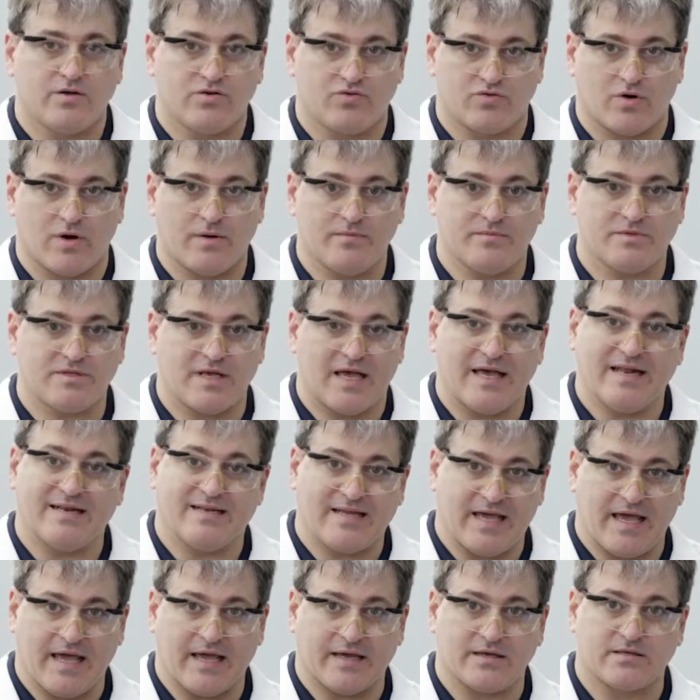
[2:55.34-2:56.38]
drums and
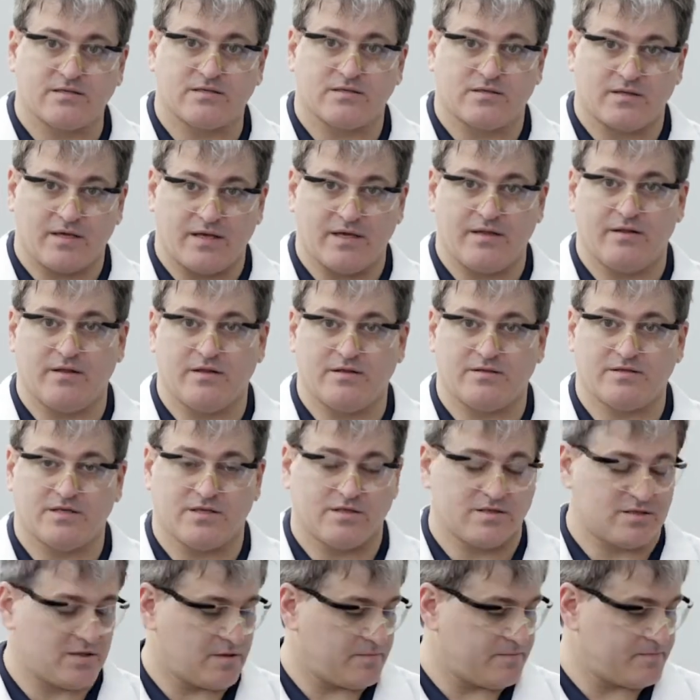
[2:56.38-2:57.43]
tanks in the
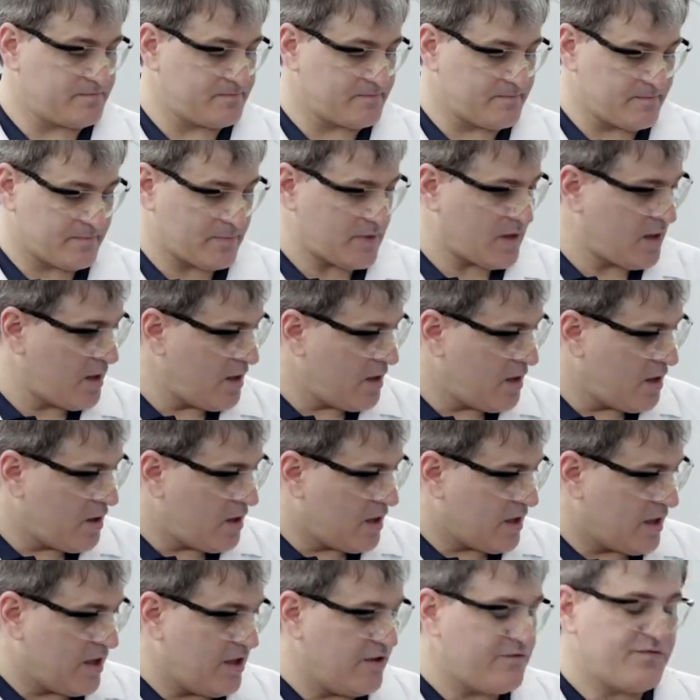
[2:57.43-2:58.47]
system.
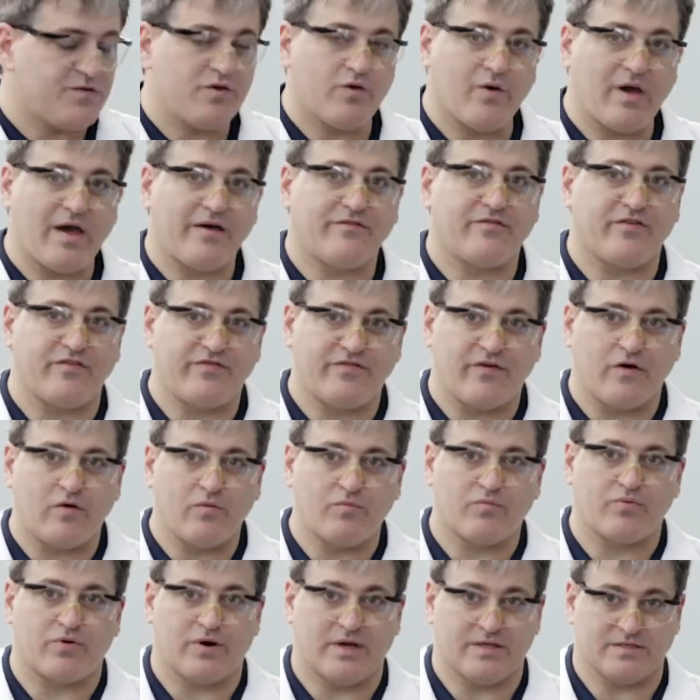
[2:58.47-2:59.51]
If you have a
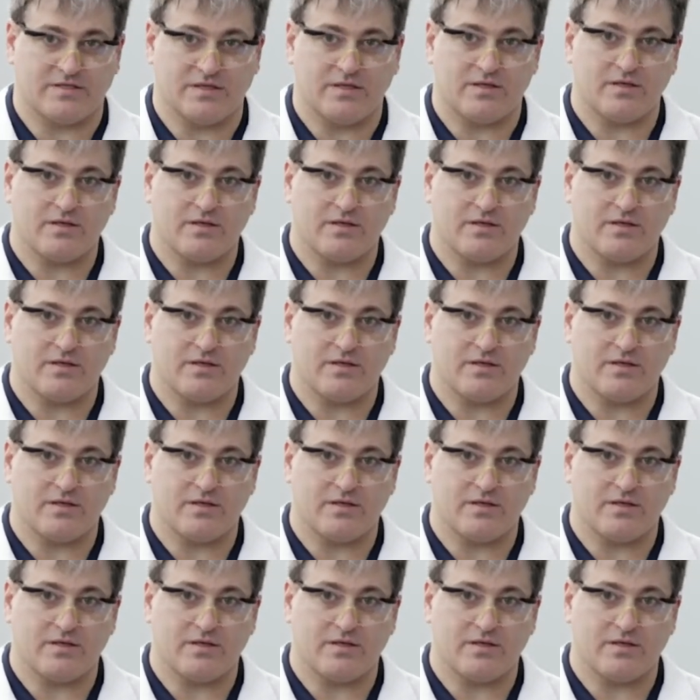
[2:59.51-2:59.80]
foam present